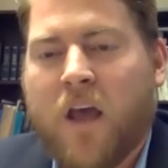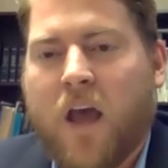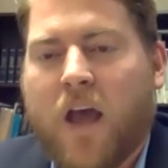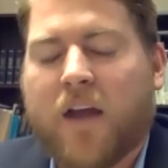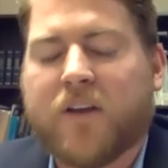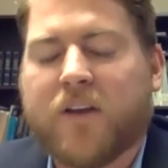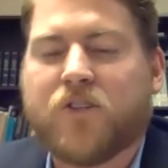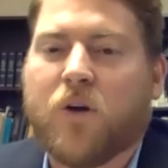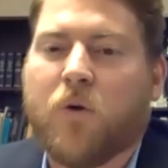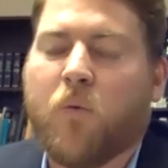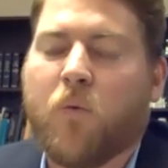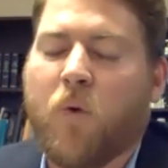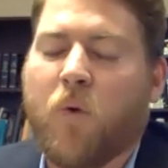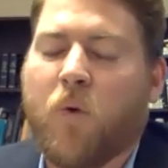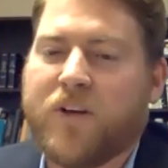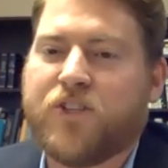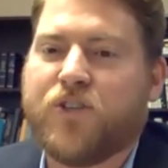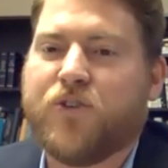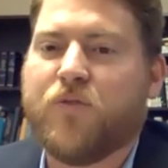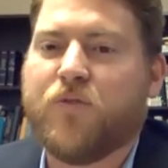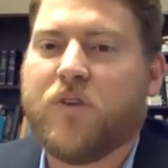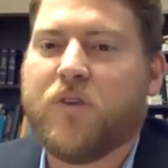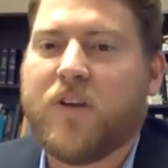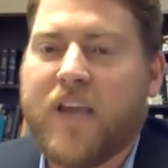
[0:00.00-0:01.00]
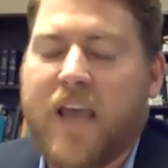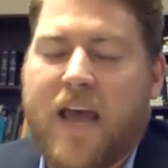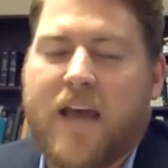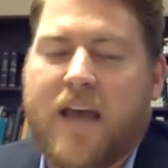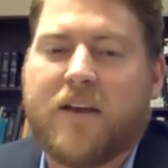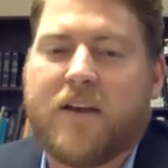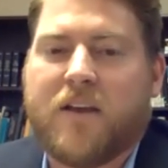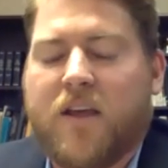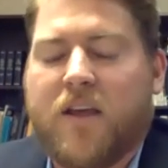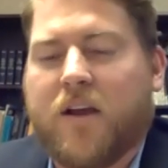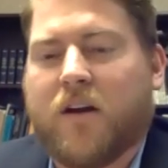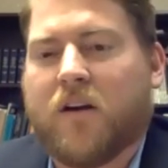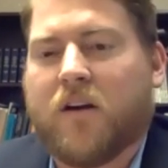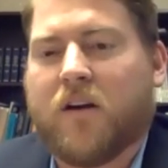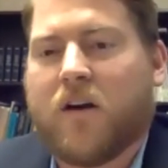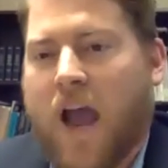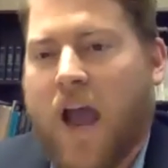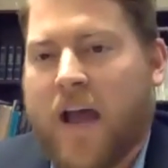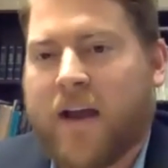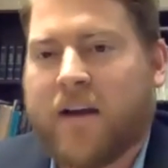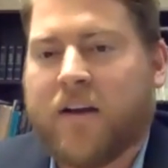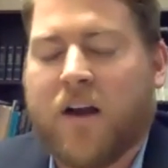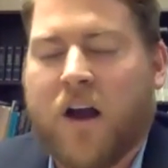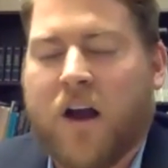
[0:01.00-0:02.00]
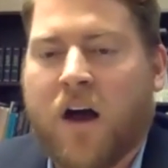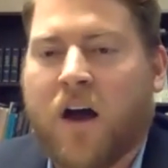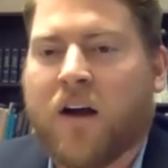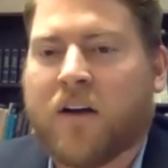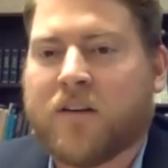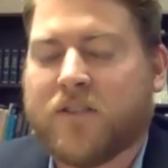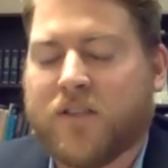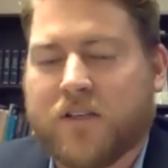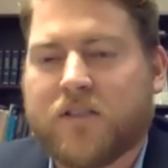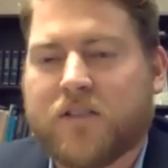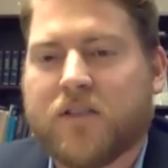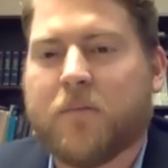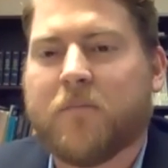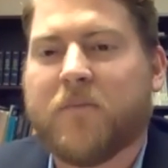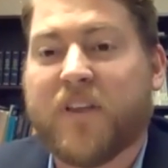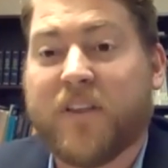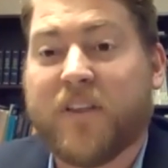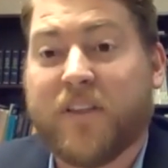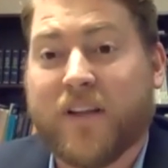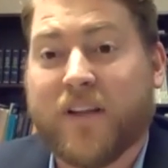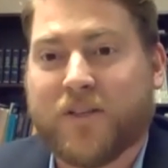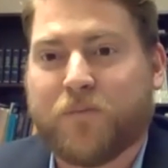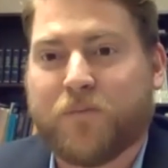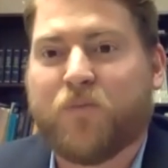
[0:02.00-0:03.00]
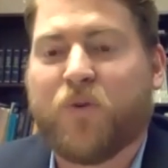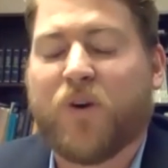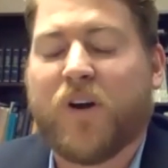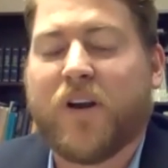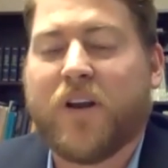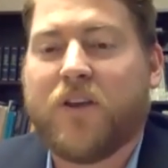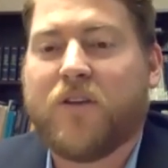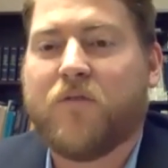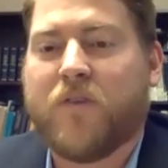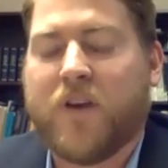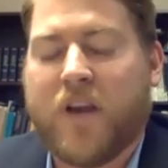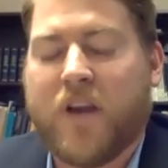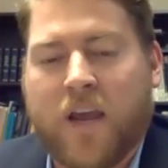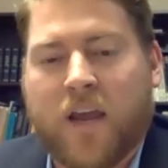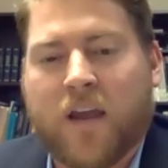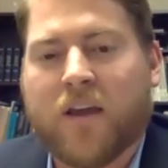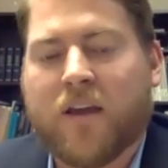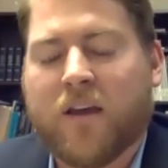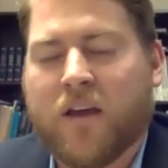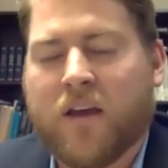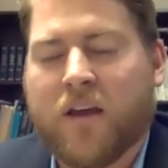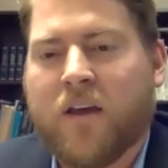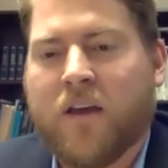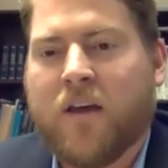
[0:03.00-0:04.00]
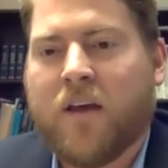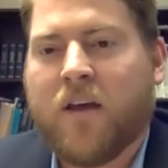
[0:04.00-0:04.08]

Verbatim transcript: And so what you get here at Knox is something that's pretty unique.